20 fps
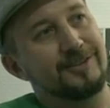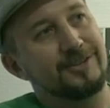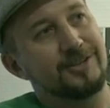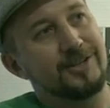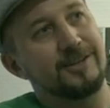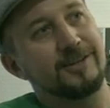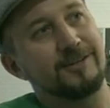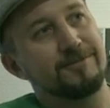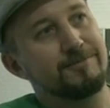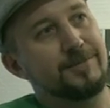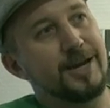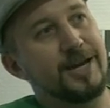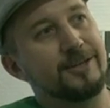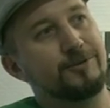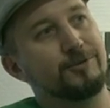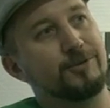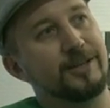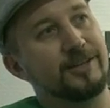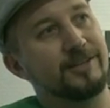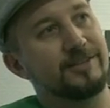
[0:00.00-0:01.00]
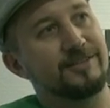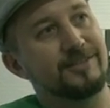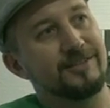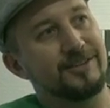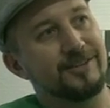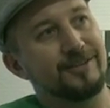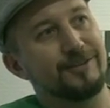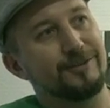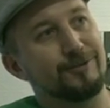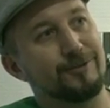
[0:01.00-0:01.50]
chunk of bandwidth
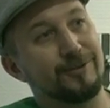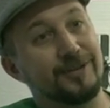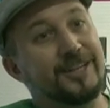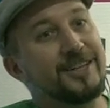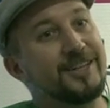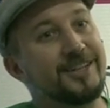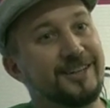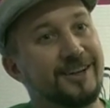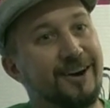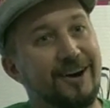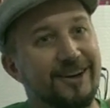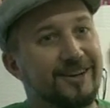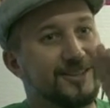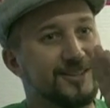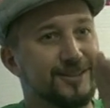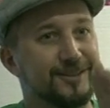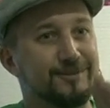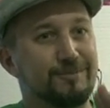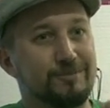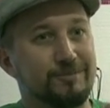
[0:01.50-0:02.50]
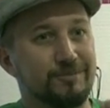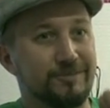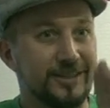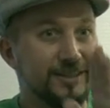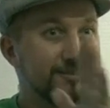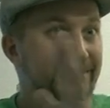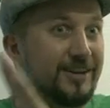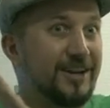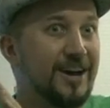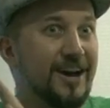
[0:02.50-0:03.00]
to re-auction
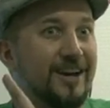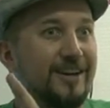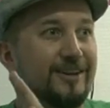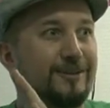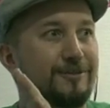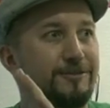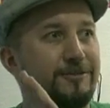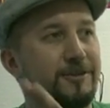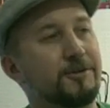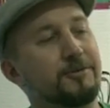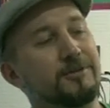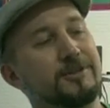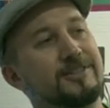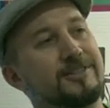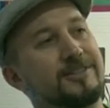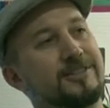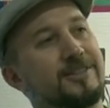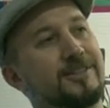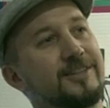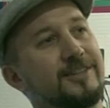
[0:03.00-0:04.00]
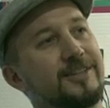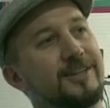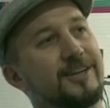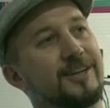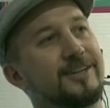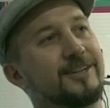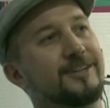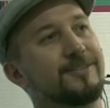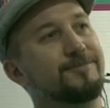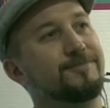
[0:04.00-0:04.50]
even higher frequency
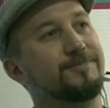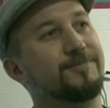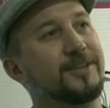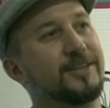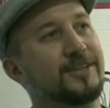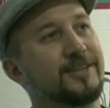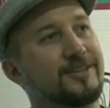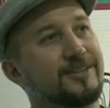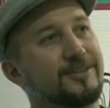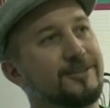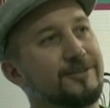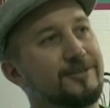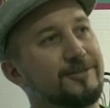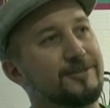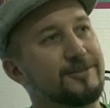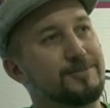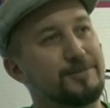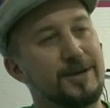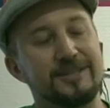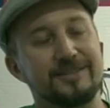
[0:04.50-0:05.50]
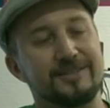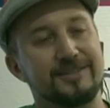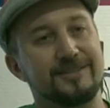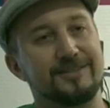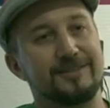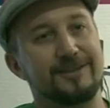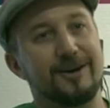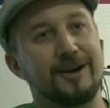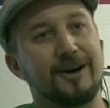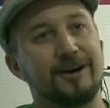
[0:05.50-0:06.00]

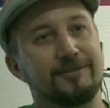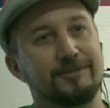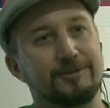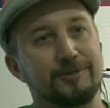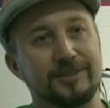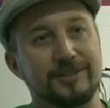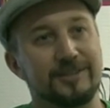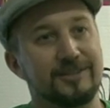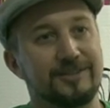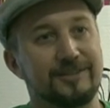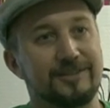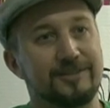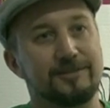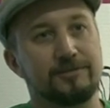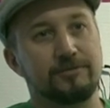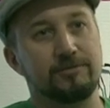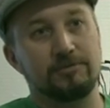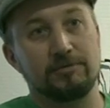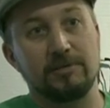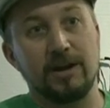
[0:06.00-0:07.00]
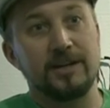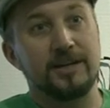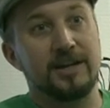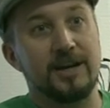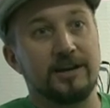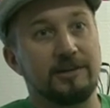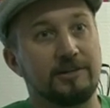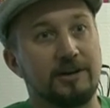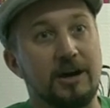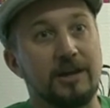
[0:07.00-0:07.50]
spaces off, which is right
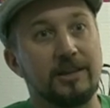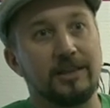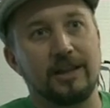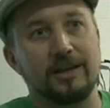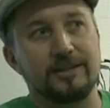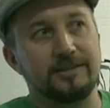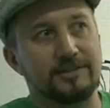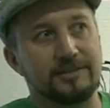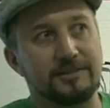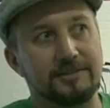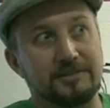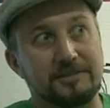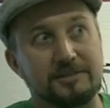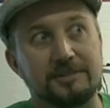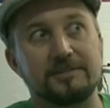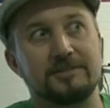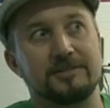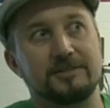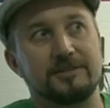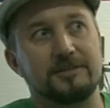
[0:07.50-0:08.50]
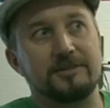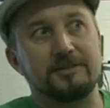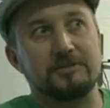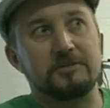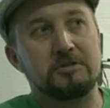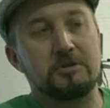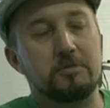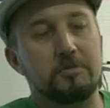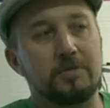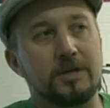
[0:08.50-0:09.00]
now unlicensed. There's
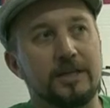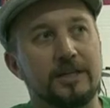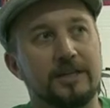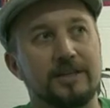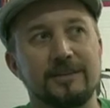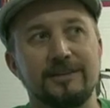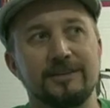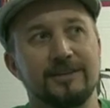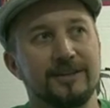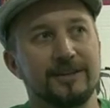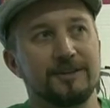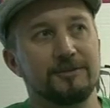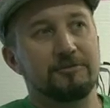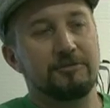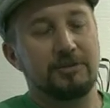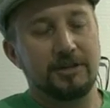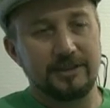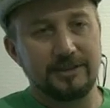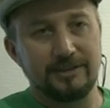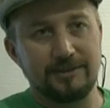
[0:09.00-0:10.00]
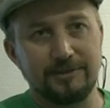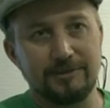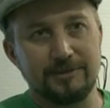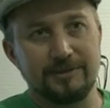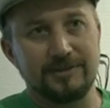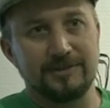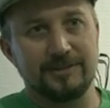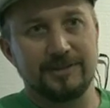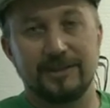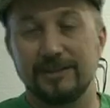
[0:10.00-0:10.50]
nobody really
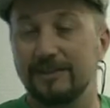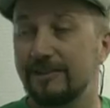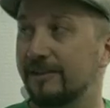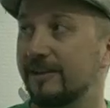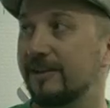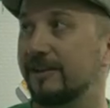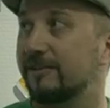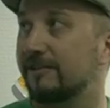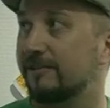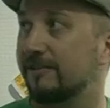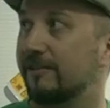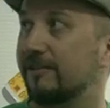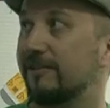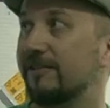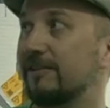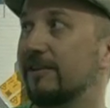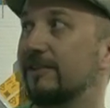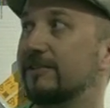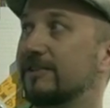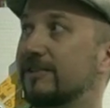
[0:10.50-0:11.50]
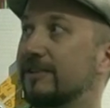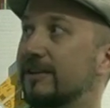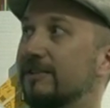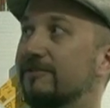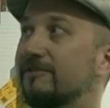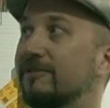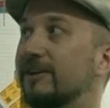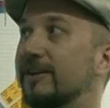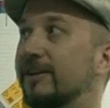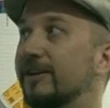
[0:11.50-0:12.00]
uses it. It starts to
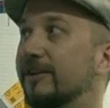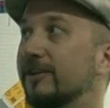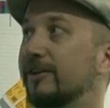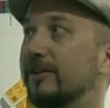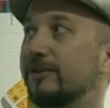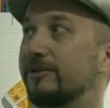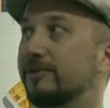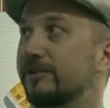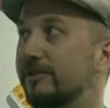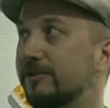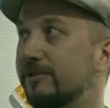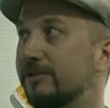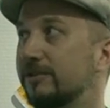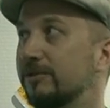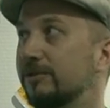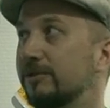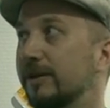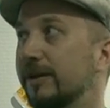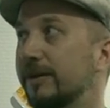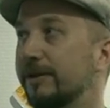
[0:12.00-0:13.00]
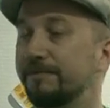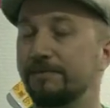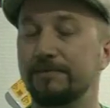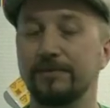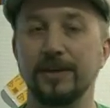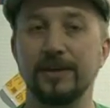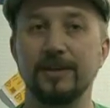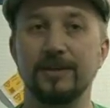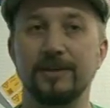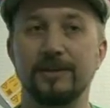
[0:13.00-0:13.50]
get very close to
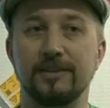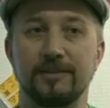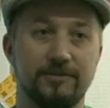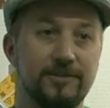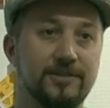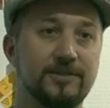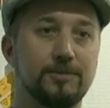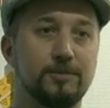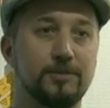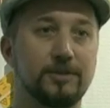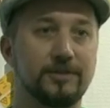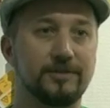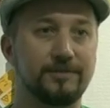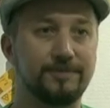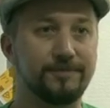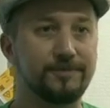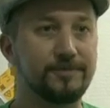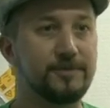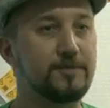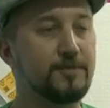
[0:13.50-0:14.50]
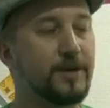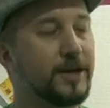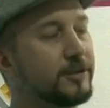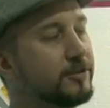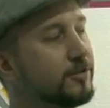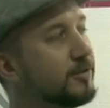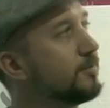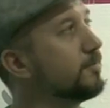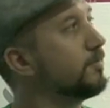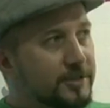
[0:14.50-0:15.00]
the visible
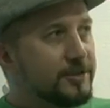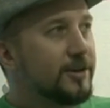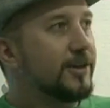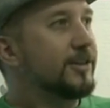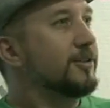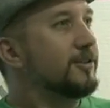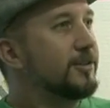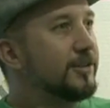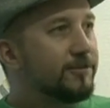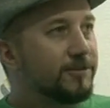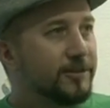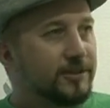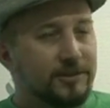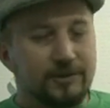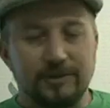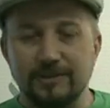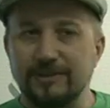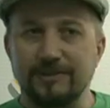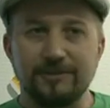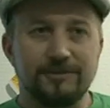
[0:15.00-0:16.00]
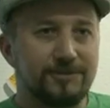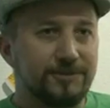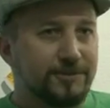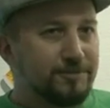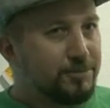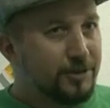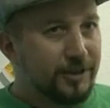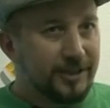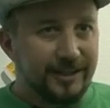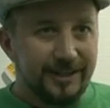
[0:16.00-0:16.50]
spectrum. So I do different sorts of
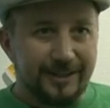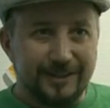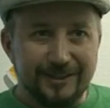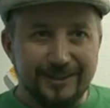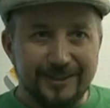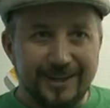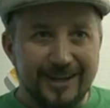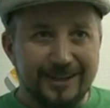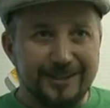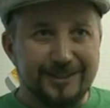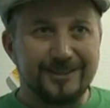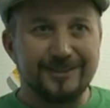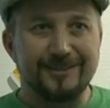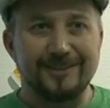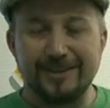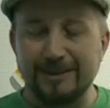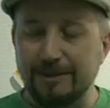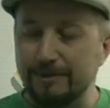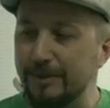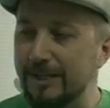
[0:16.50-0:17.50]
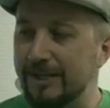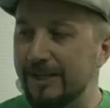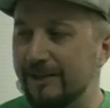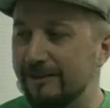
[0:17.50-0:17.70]
political actions. I mean,